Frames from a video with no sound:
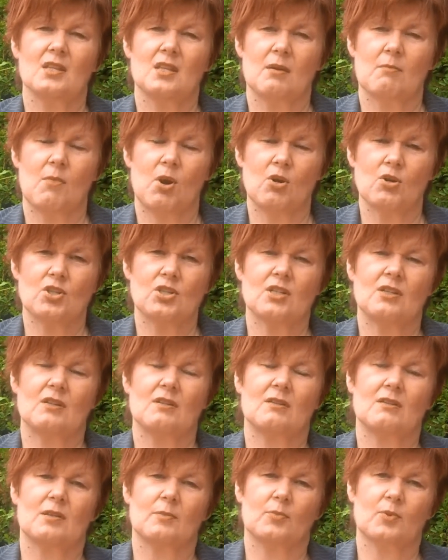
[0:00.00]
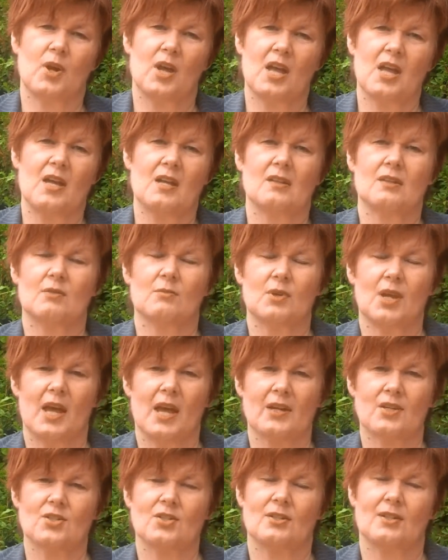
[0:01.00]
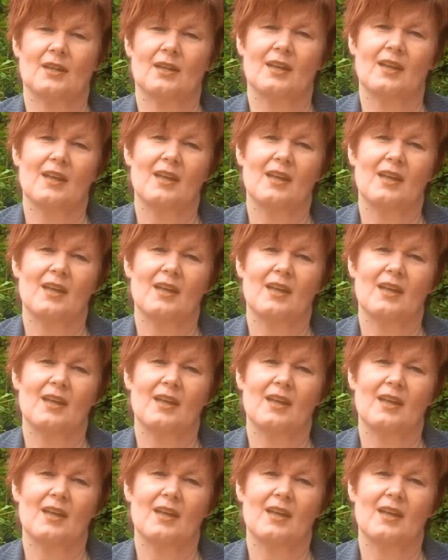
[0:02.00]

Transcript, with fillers: the emotion, the brain, the reaction.